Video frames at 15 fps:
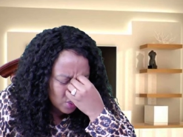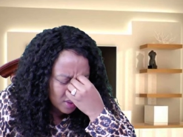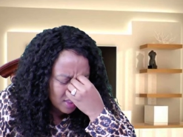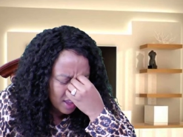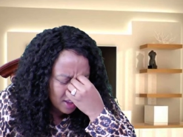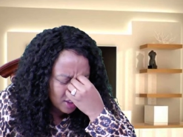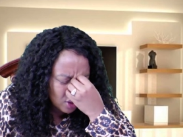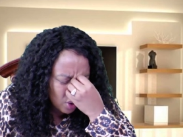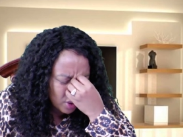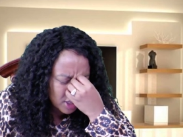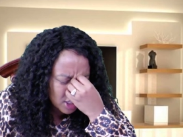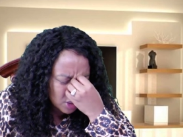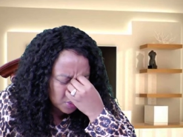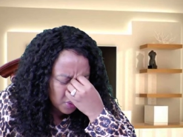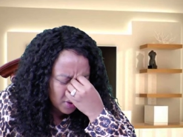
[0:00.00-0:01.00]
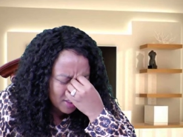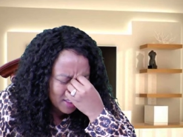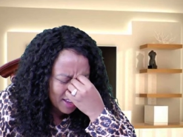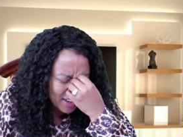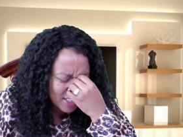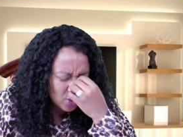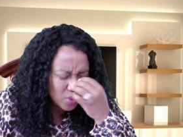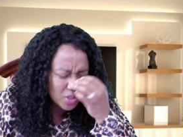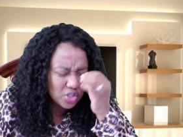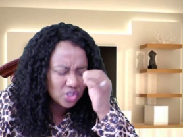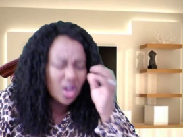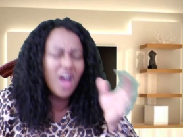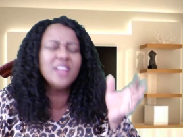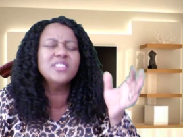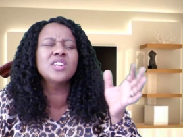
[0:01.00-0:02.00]
We thank you, Holy Spirit, that as we
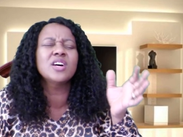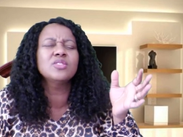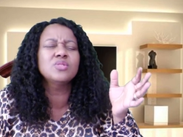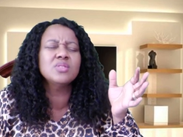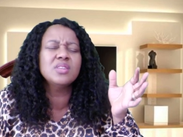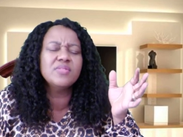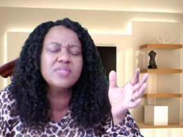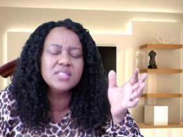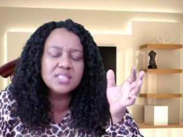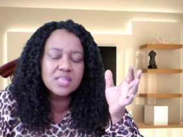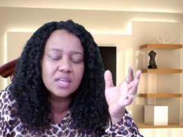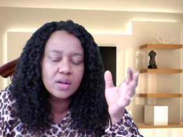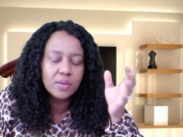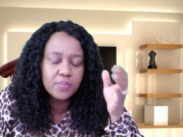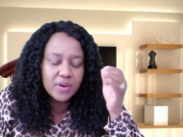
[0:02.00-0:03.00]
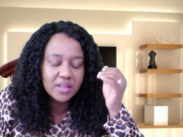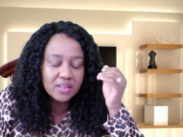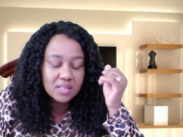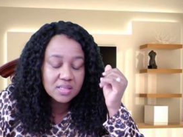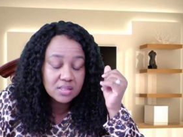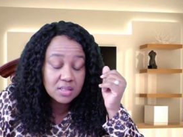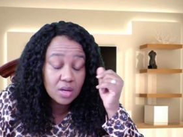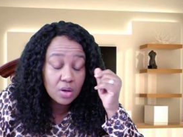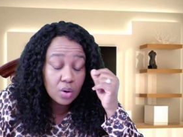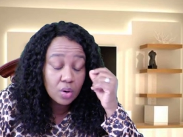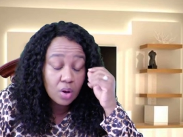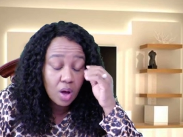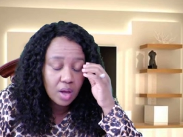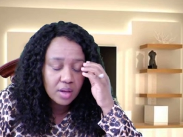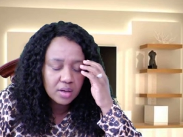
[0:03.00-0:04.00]
charge out to even celebrate this day, of
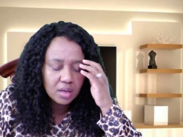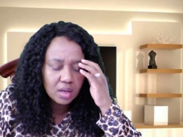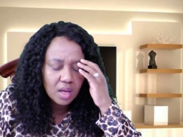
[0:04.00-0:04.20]
oh God,